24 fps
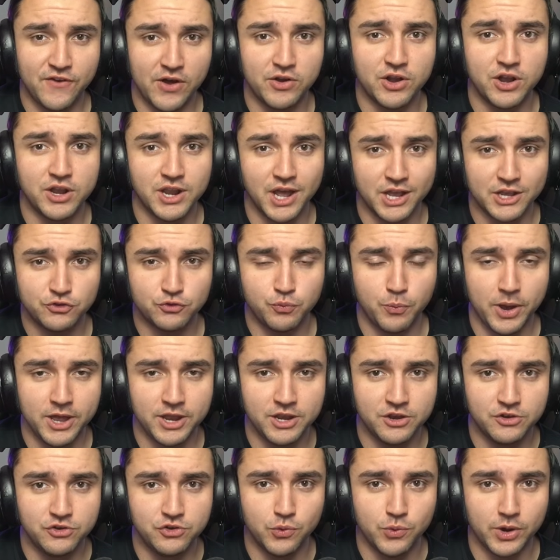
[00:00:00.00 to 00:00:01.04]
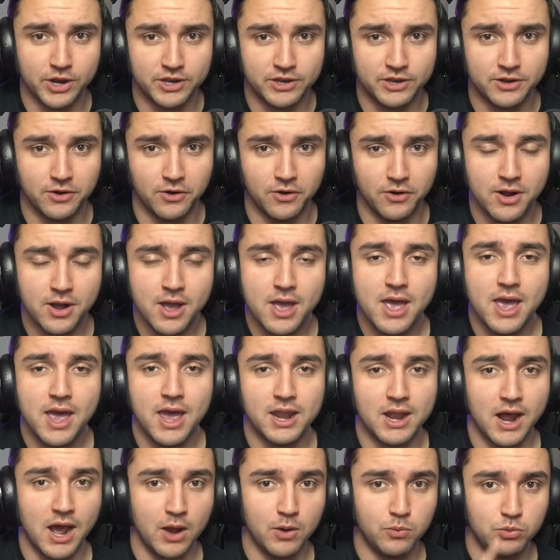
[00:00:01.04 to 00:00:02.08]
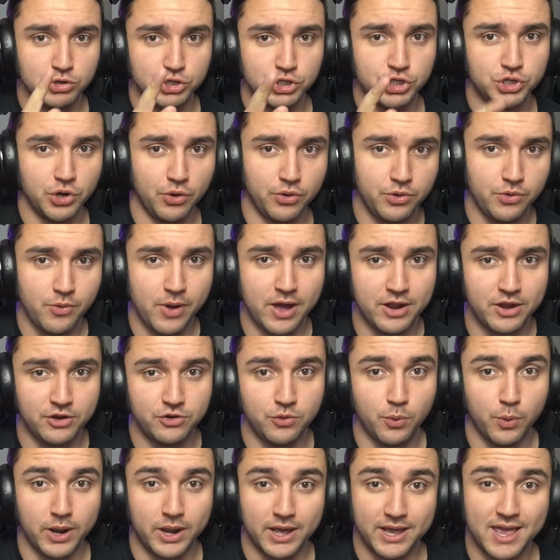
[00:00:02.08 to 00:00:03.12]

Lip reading: found a nice way to do it here, and I will show you how to do it.